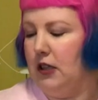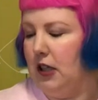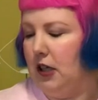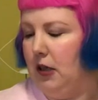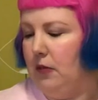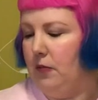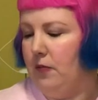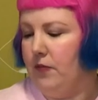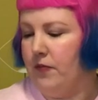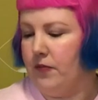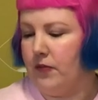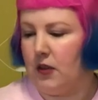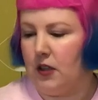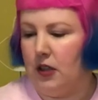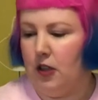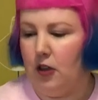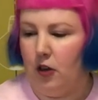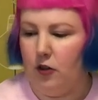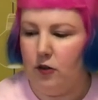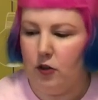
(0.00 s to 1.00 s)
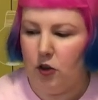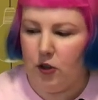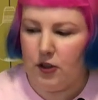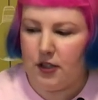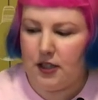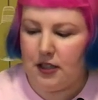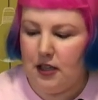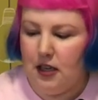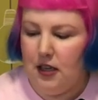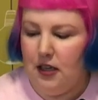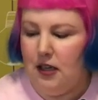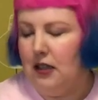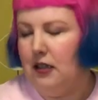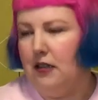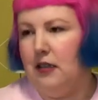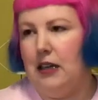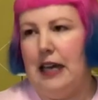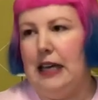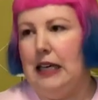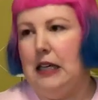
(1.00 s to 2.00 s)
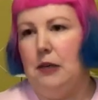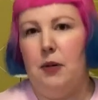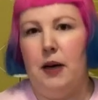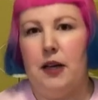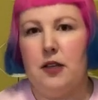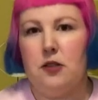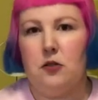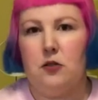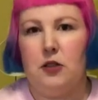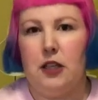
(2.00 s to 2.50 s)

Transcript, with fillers: Um, you know, of course, any puzzle